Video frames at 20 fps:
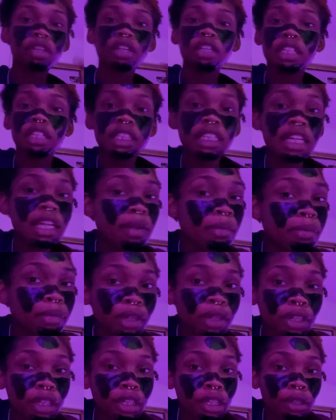just get a
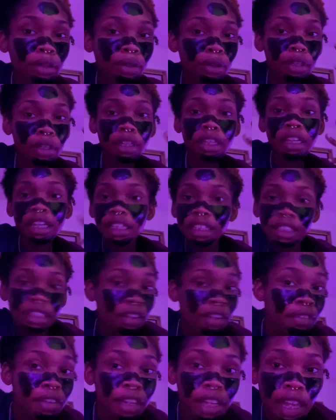mirror, or you look at
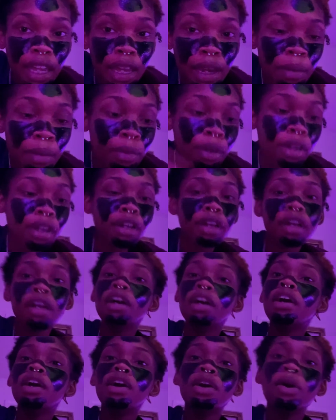yourself in the camera,
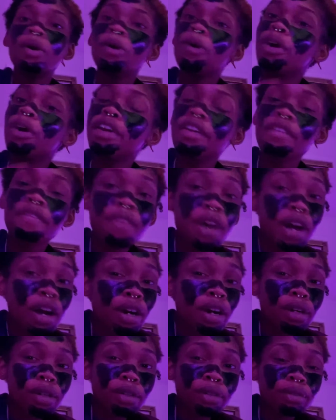or your
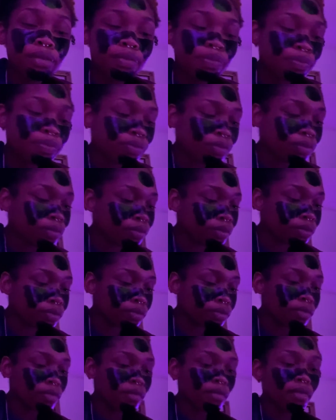phone,
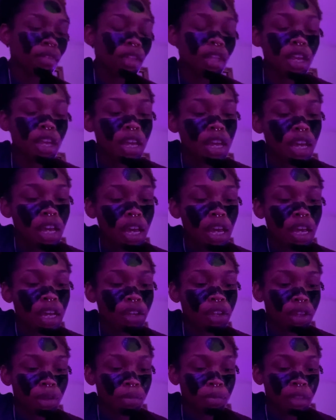and
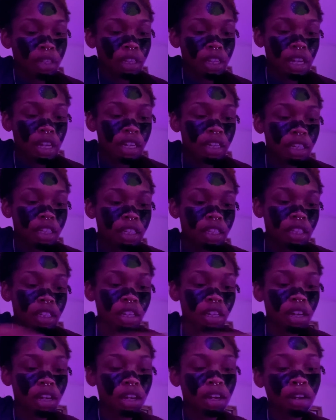you can be like,
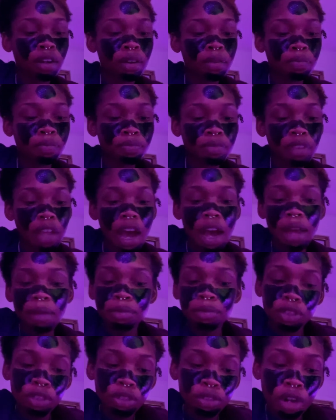um, "I'm
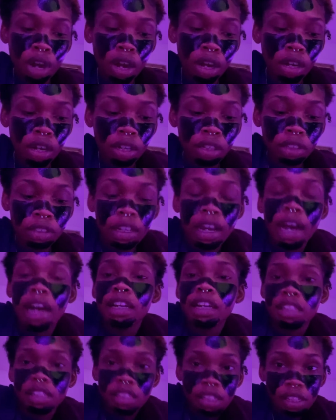strong. I
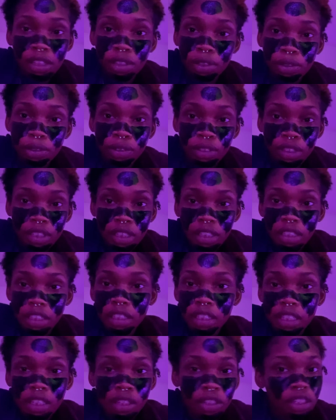can get through
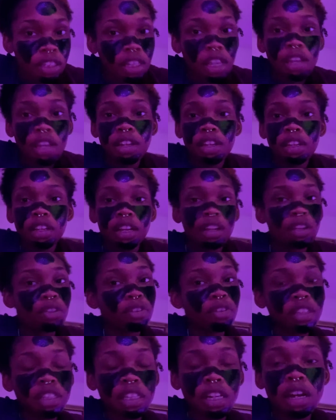this." And you say it like
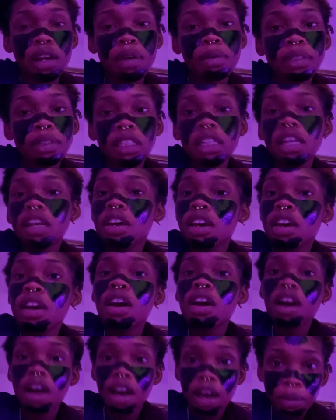three times.
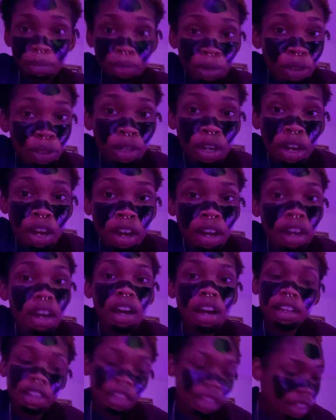I'm strong.
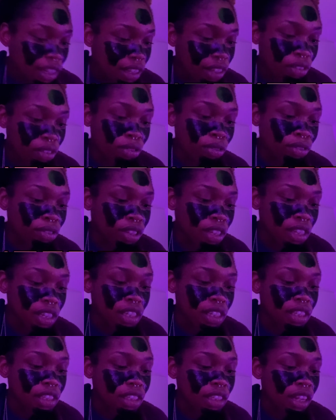I can get through
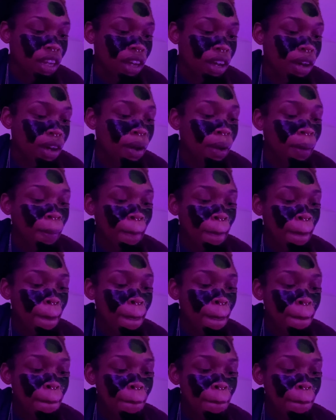this. Um,